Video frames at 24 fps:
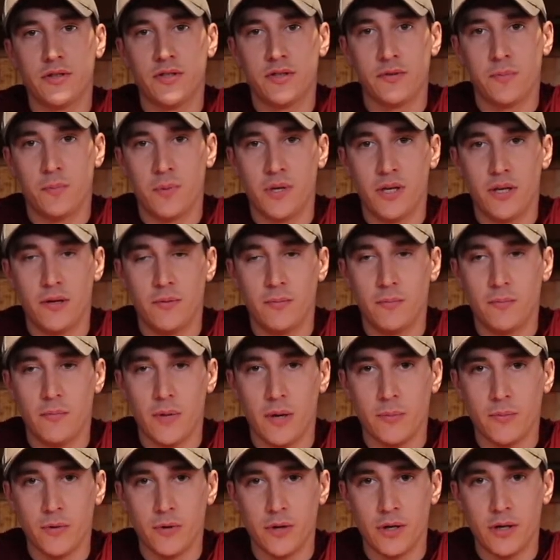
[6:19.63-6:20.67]
speed
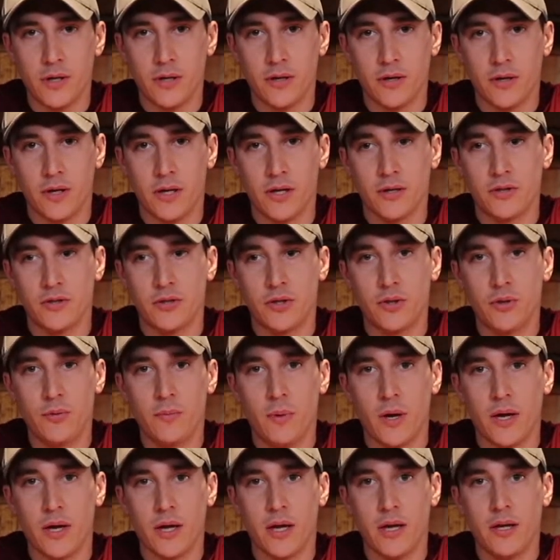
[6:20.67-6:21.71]
memory, a
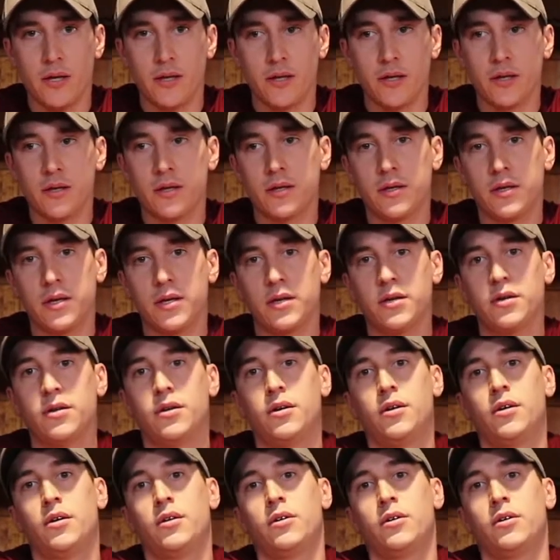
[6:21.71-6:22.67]
2x8 gig kit